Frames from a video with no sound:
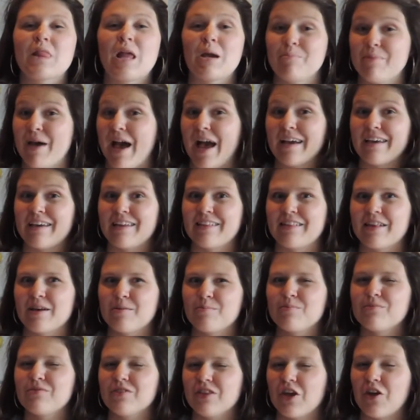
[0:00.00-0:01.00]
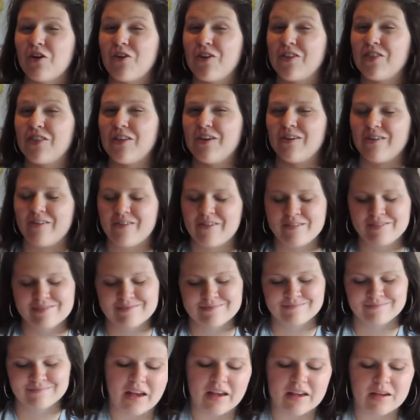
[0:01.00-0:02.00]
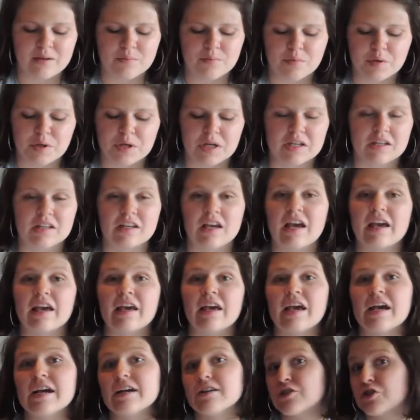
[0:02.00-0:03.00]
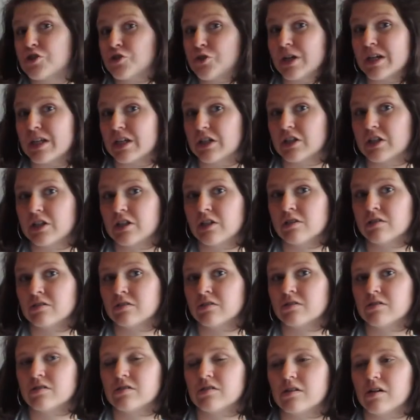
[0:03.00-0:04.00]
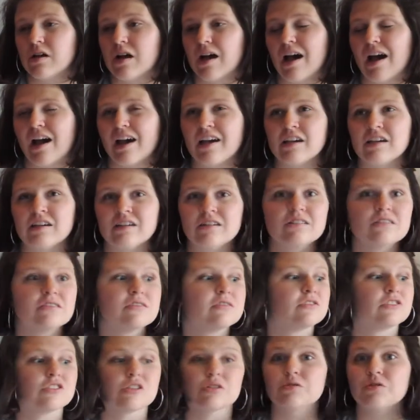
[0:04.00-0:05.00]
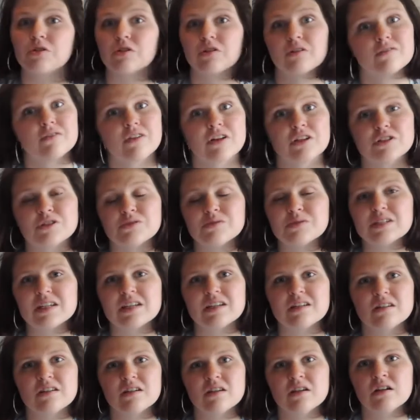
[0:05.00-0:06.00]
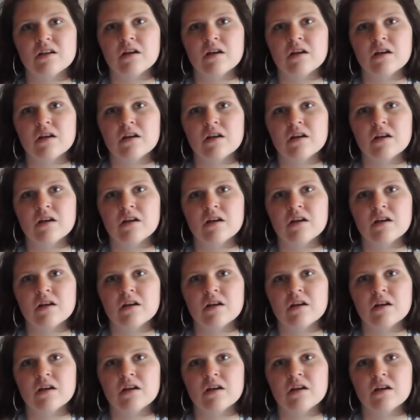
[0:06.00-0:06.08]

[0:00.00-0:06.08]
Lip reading: I'm packing them. They're in there. I am bringing a hair straightener. I don't know if I'll use it,